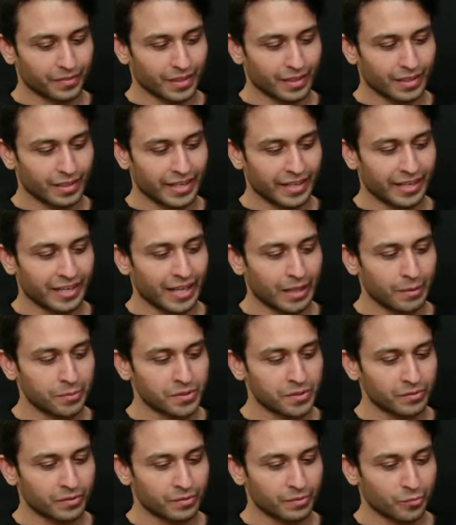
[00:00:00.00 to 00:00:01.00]
like it
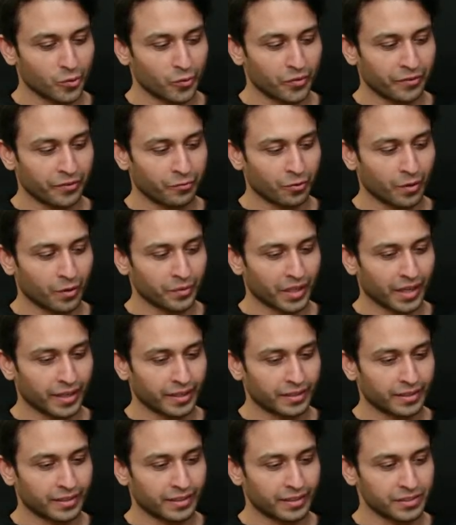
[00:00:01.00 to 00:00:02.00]
helps moving from that
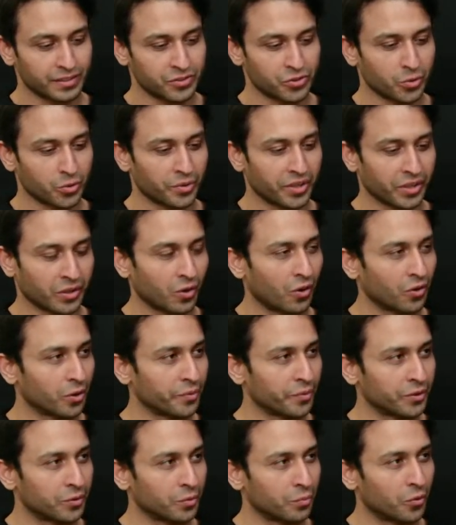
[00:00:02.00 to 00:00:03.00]
consumer
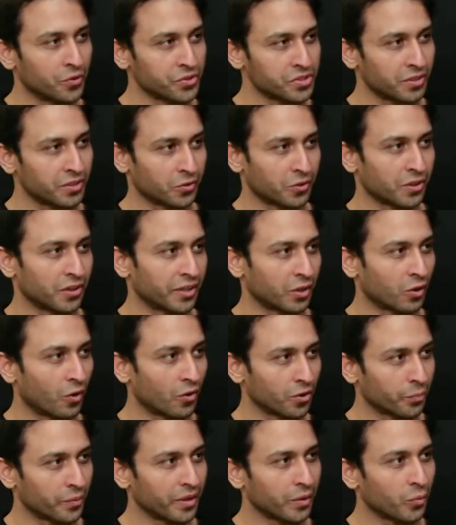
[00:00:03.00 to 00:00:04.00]
economy to more circular
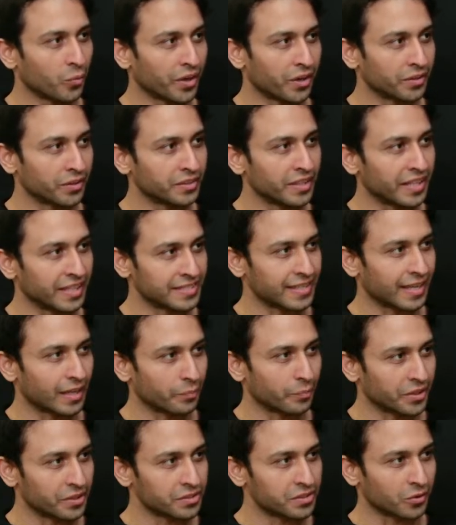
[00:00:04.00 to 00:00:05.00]
economy, where things
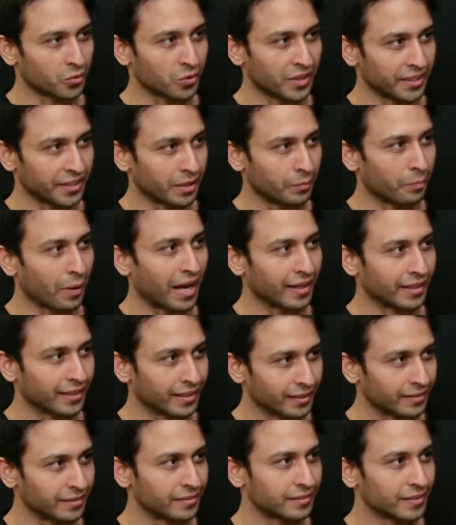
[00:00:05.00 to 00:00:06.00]
can be circulated back
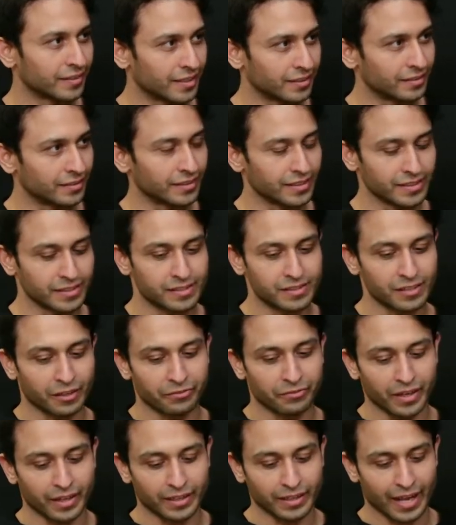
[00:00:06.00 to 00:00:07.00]
in
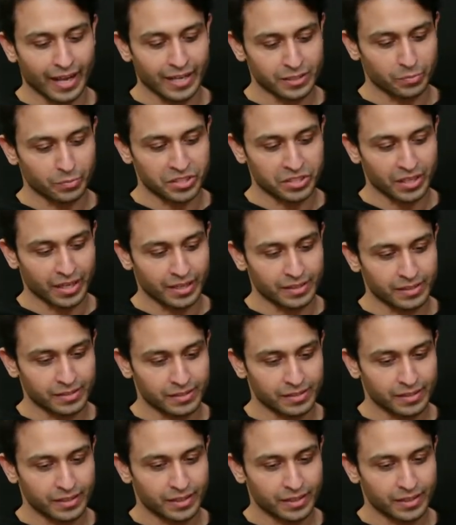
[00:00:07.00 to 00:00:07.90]
stuff, and as much as